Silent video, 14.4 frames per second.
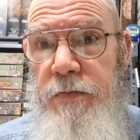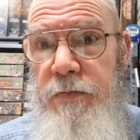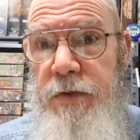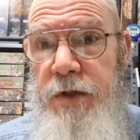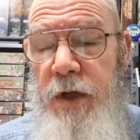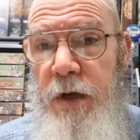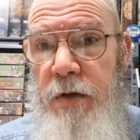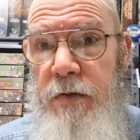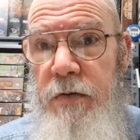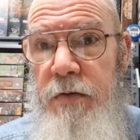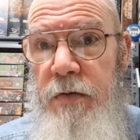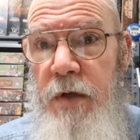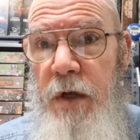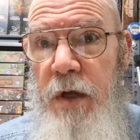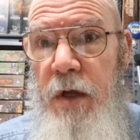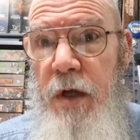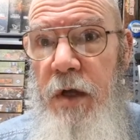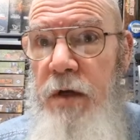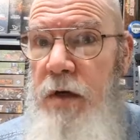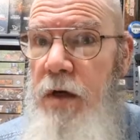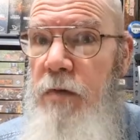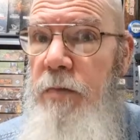So,
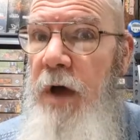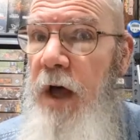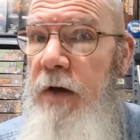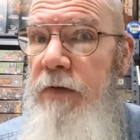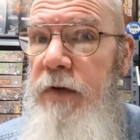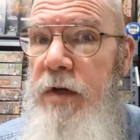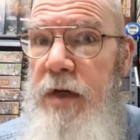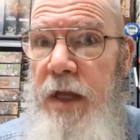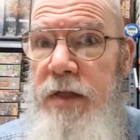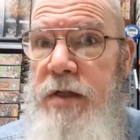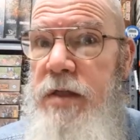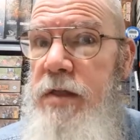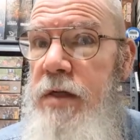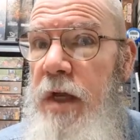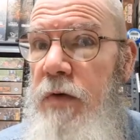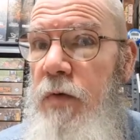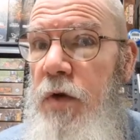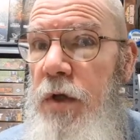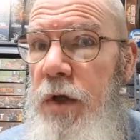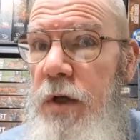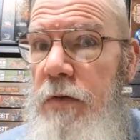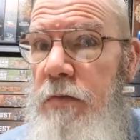you know, part of it, yes, is
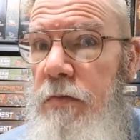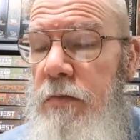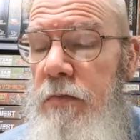networking.